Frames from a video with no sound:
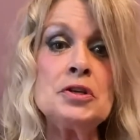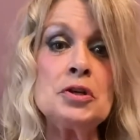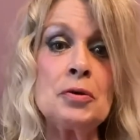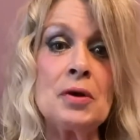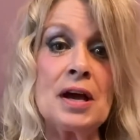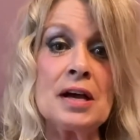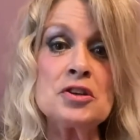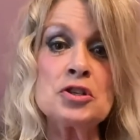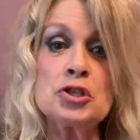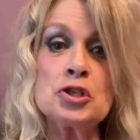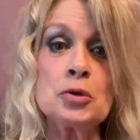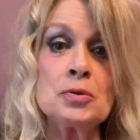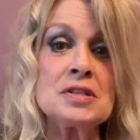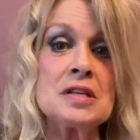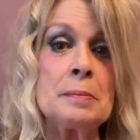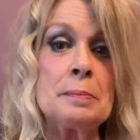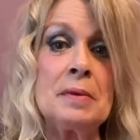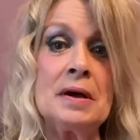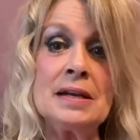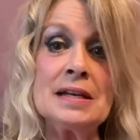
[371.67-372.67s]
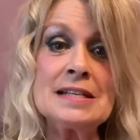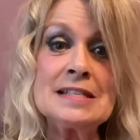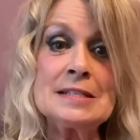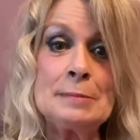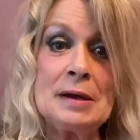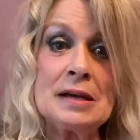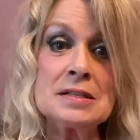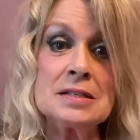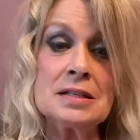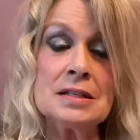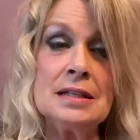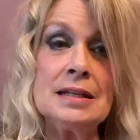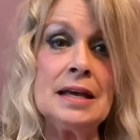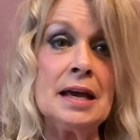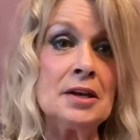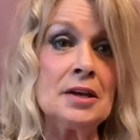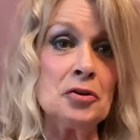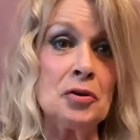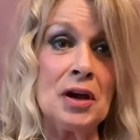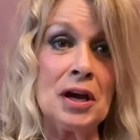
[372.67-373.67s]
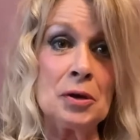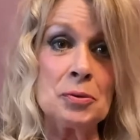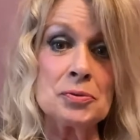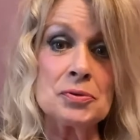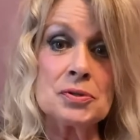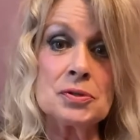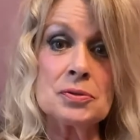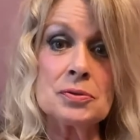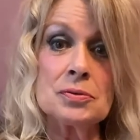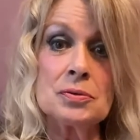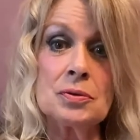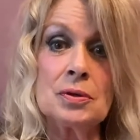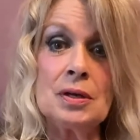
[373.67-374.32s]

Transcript: your ex shows up unexpectedly at your house.